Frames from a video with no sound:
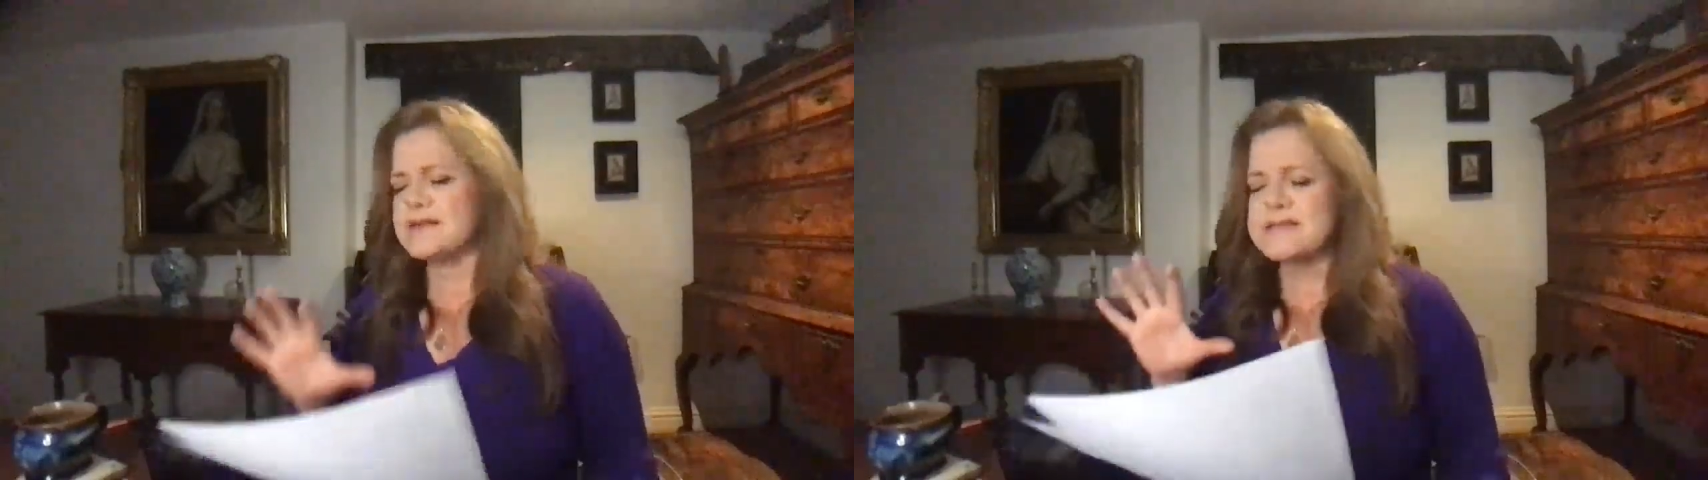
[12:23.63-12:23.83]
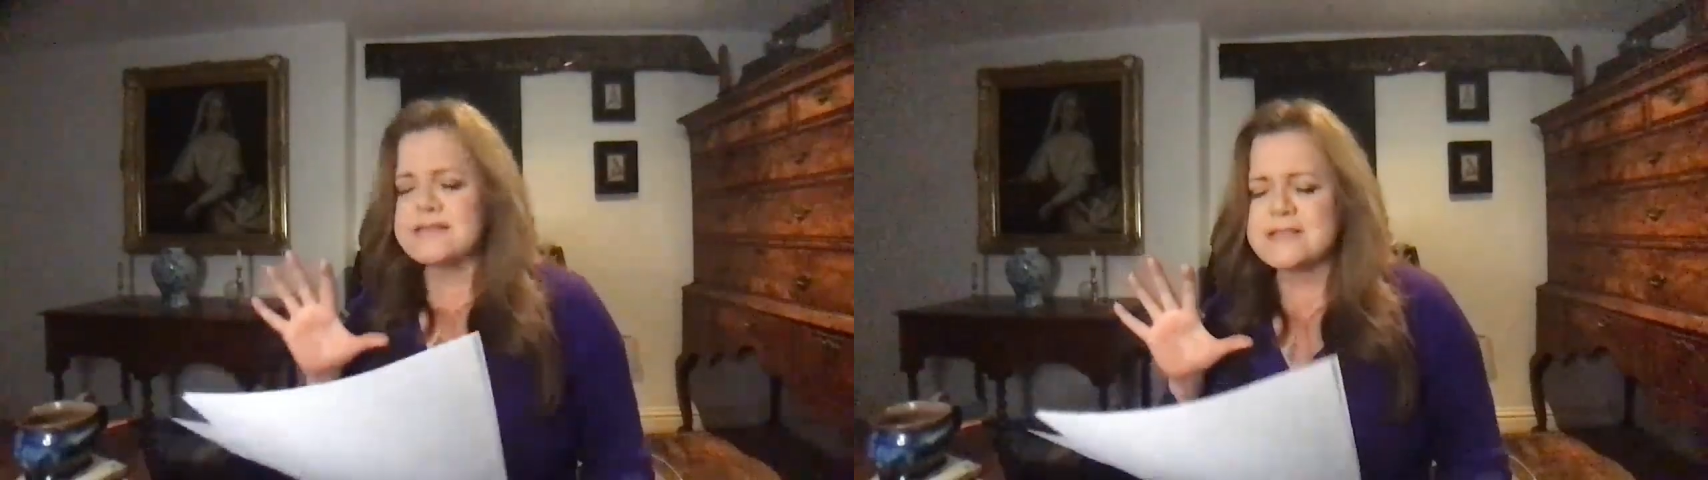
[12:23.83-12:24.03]

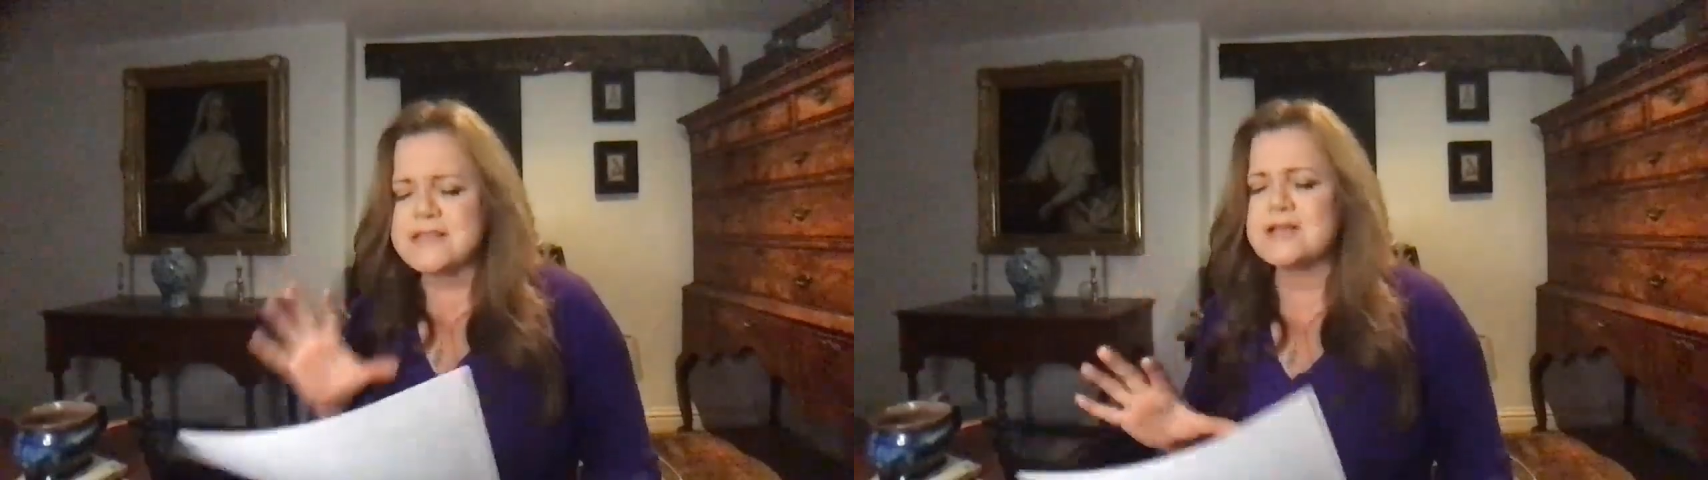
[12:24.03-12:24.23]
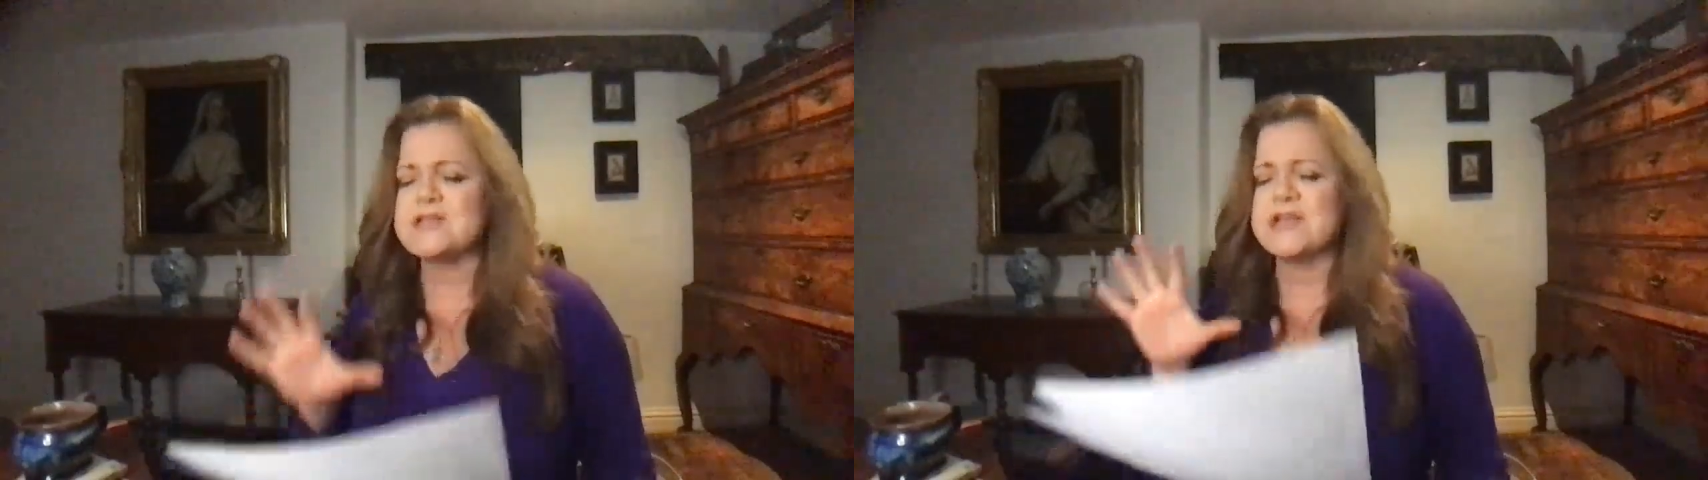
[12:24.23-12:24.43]
This is
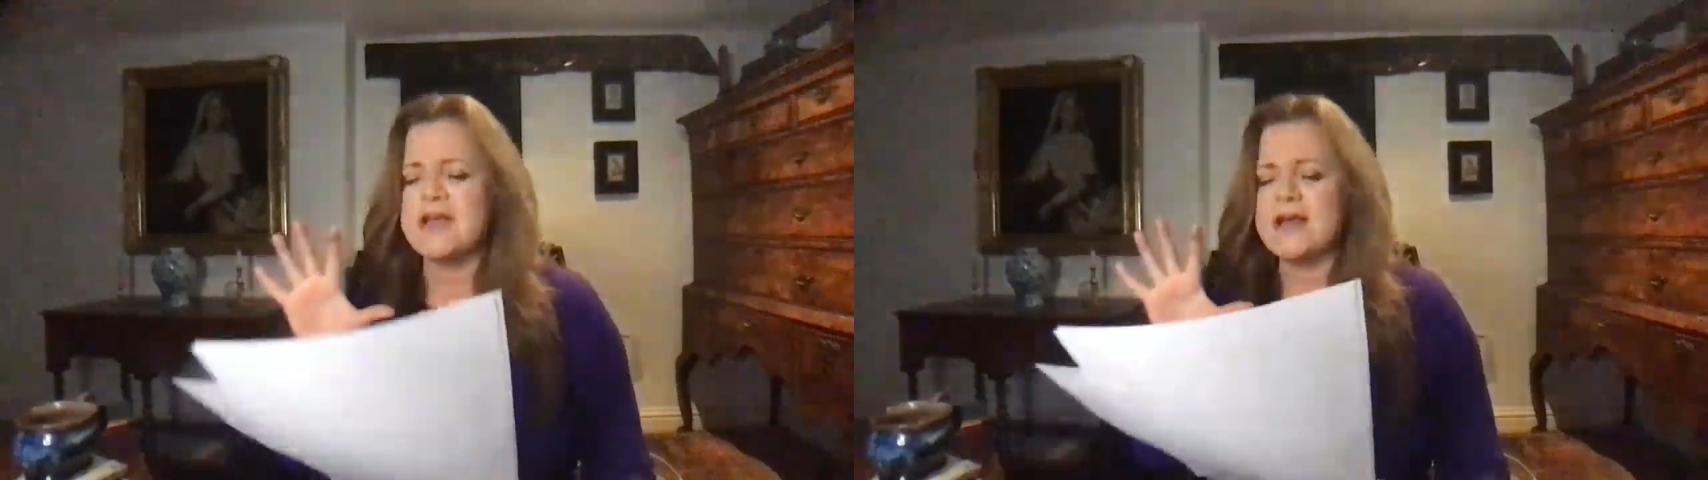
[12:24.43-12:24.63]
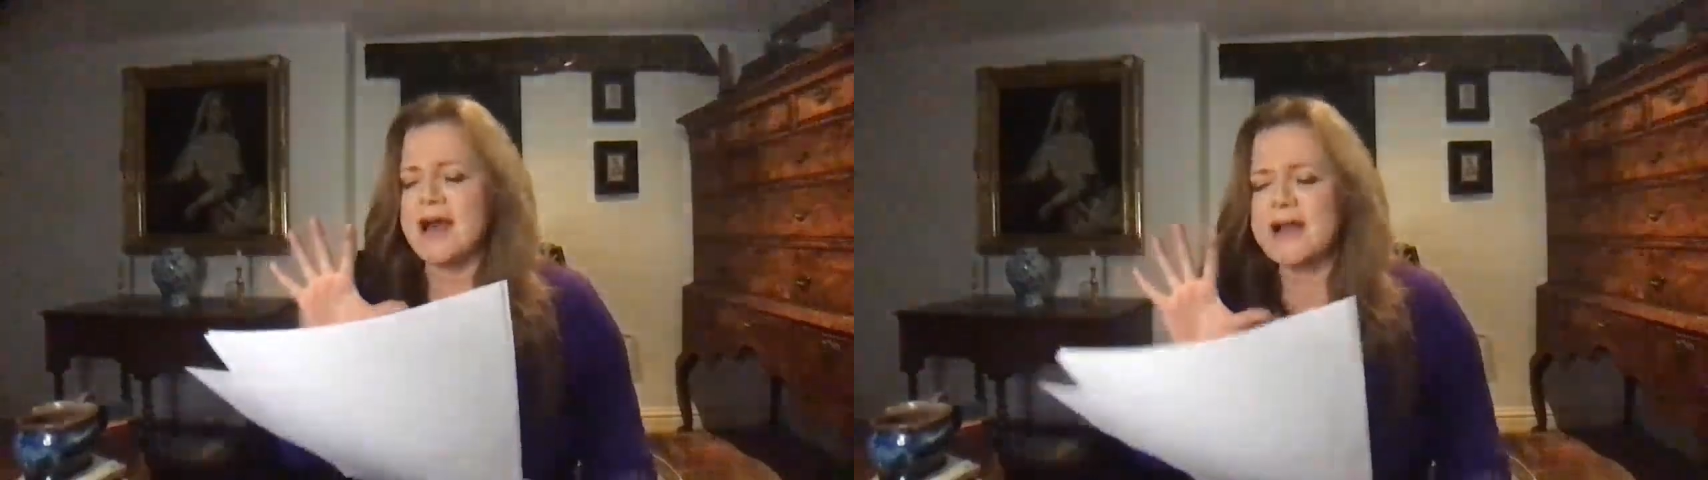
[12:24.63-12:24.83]
such
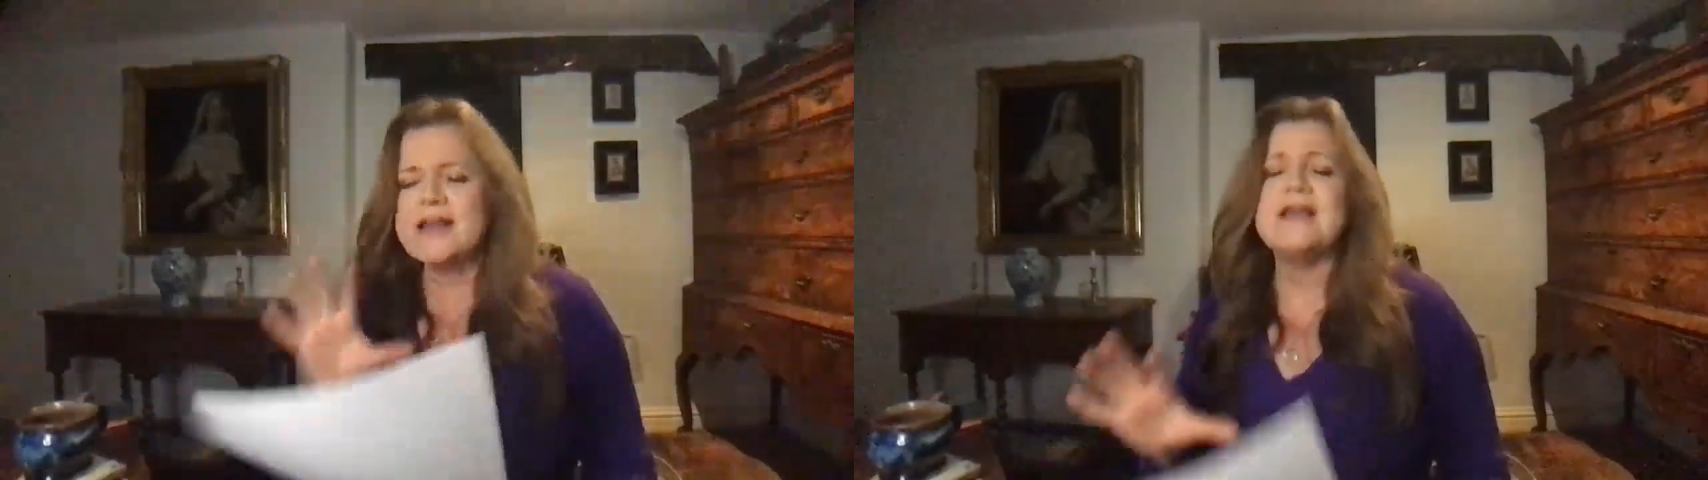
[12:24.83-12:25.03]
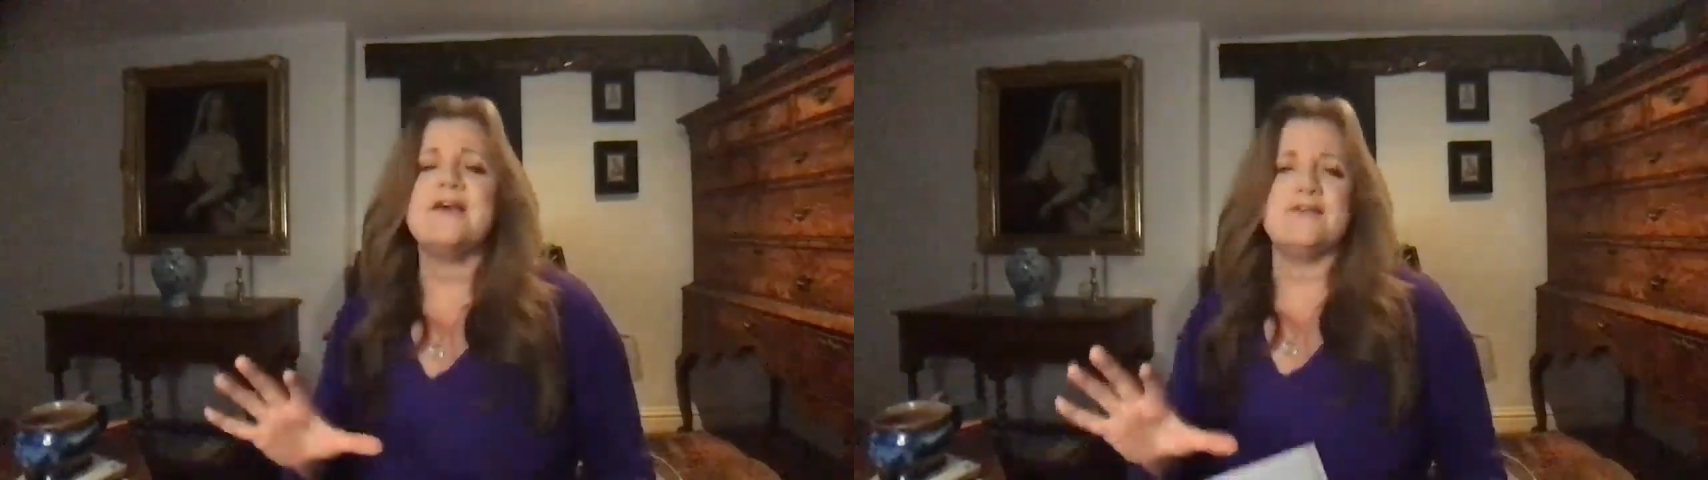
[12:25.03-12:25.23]
a
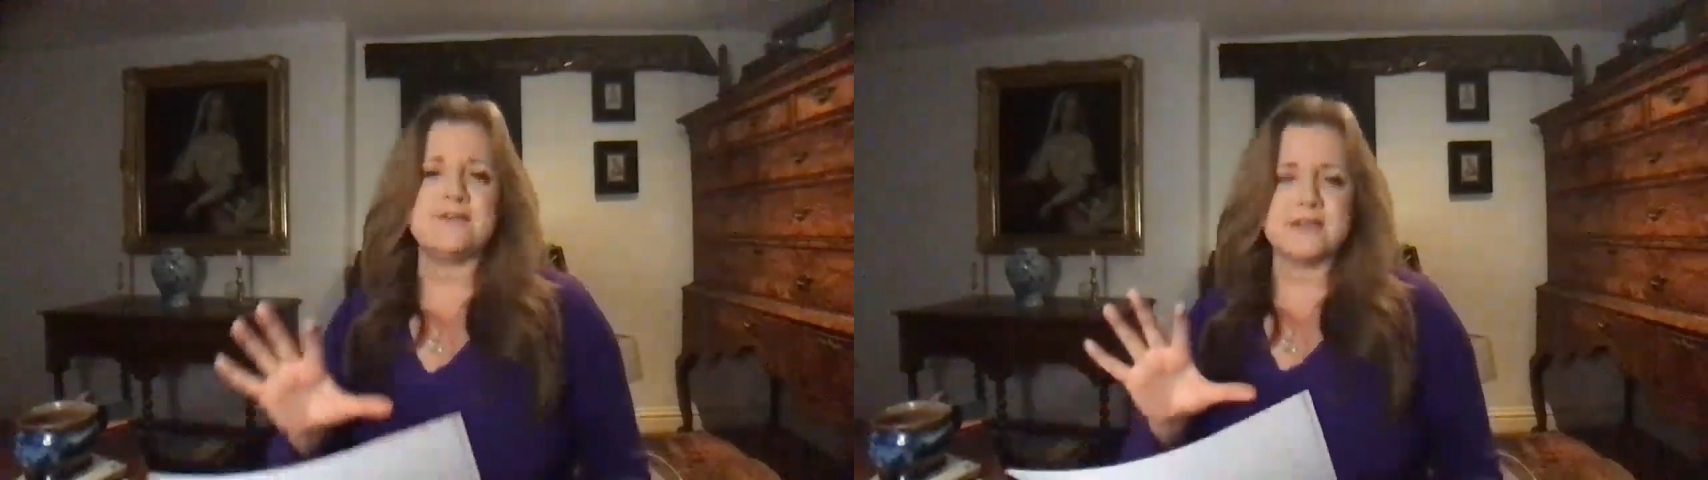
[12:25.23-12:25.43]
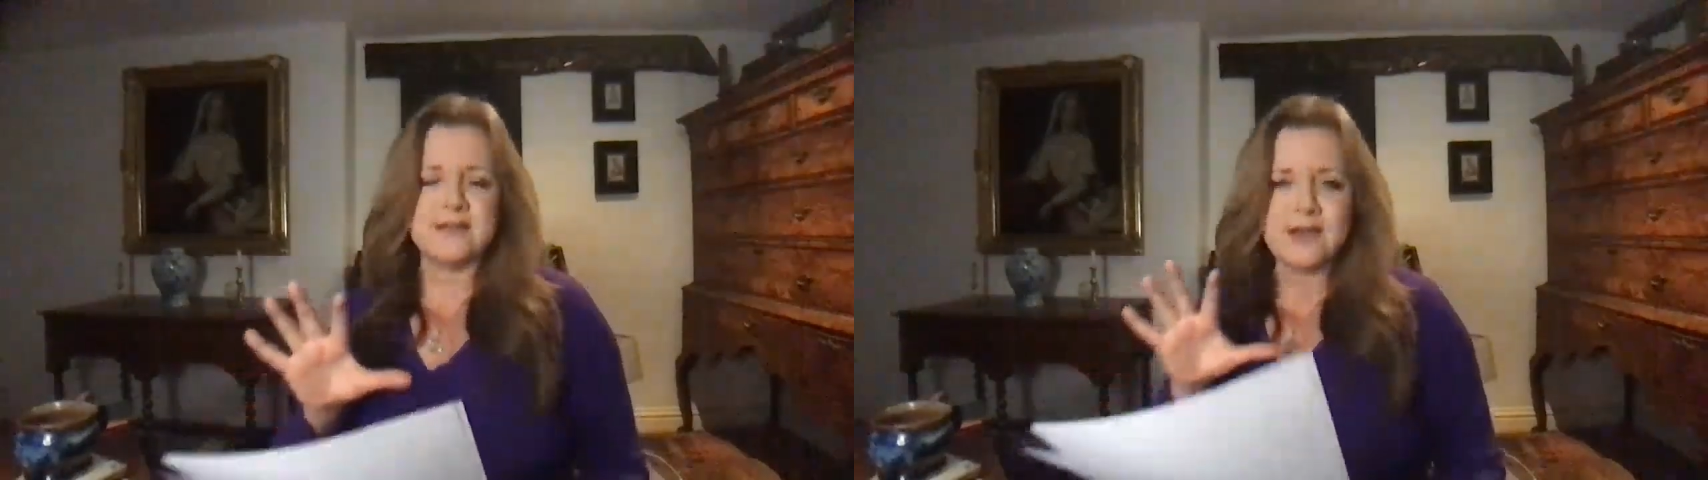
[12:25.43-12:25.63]

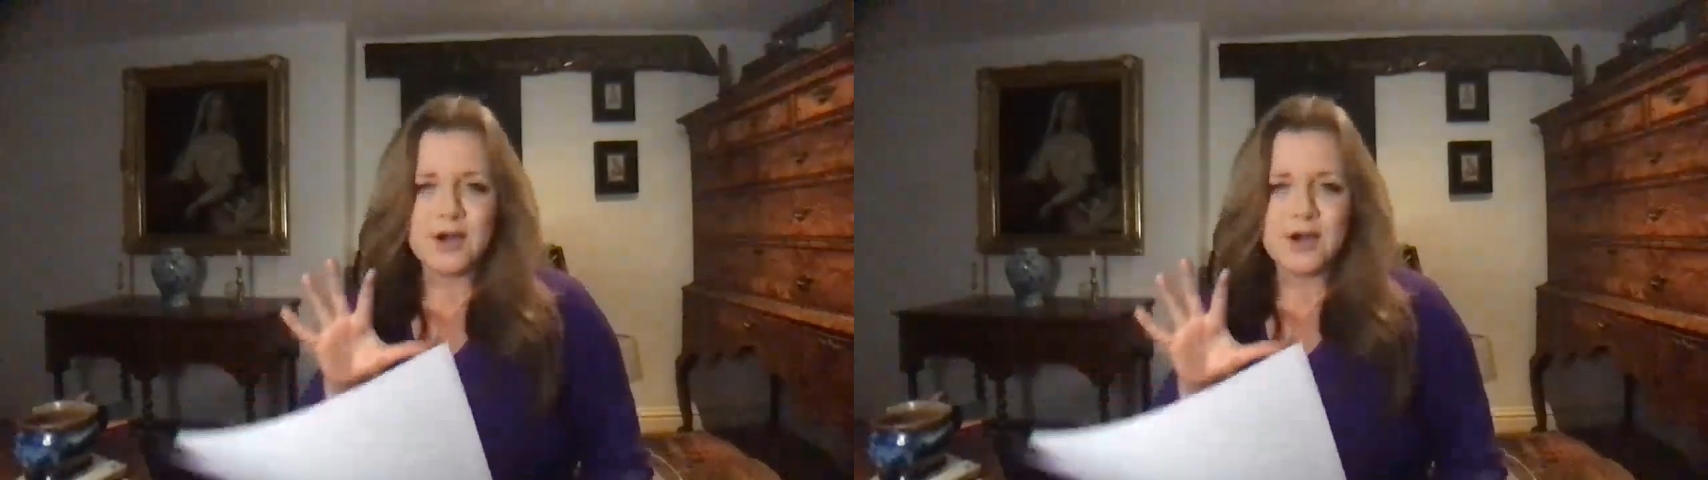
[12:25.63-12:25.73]
gift.